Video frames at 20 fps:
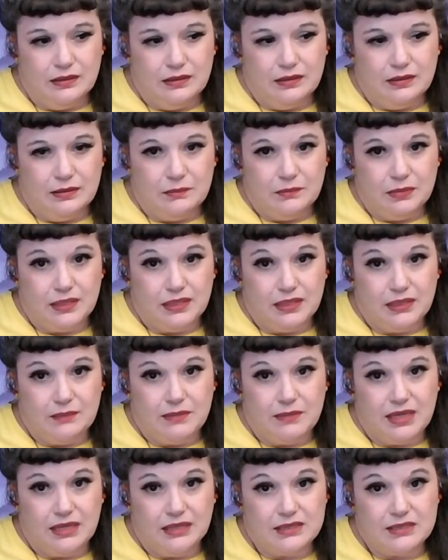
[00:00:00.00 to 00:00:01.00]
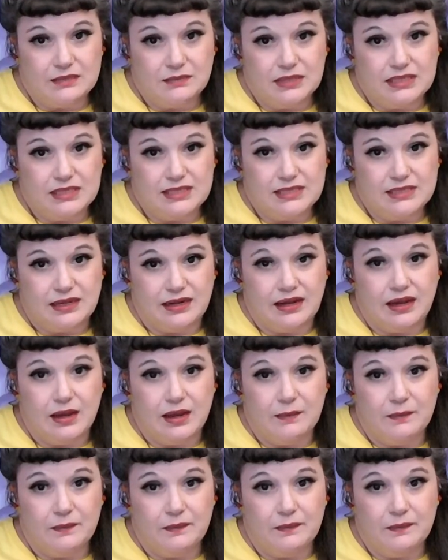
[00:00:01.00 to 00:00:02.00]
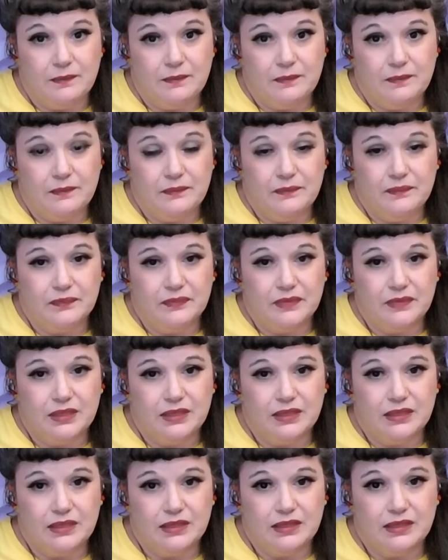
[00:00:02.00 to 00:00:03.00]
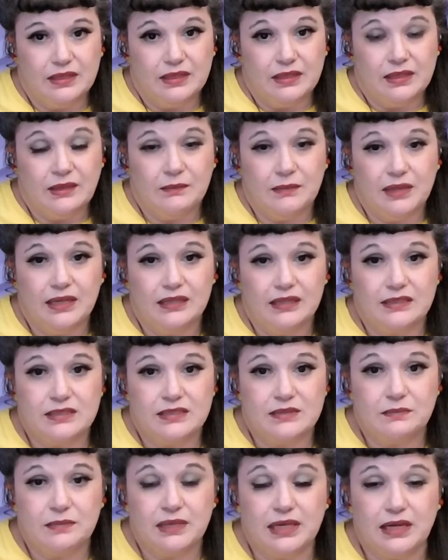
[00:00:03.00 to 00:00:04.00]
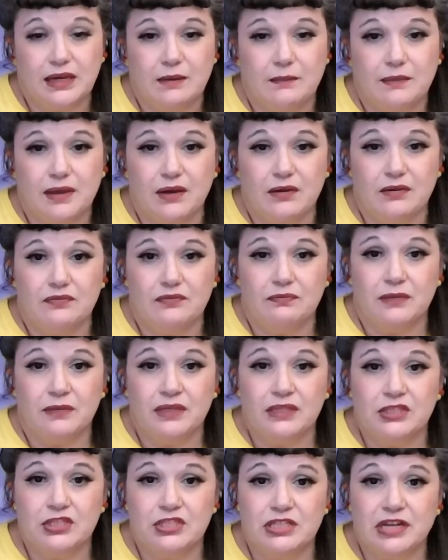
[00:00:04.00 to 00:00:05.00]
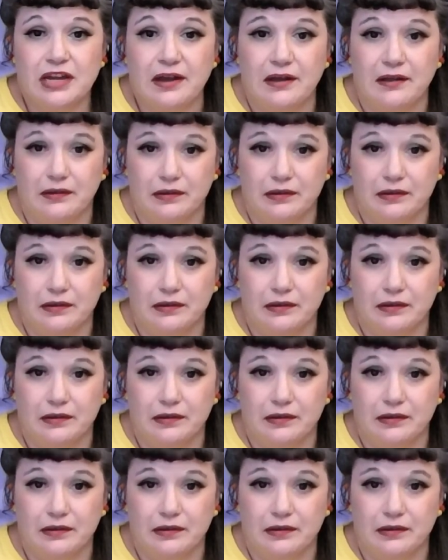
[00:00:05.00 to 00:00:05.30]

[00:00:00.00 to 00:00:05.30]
But he makes me sit up. He makes me come out of my shell.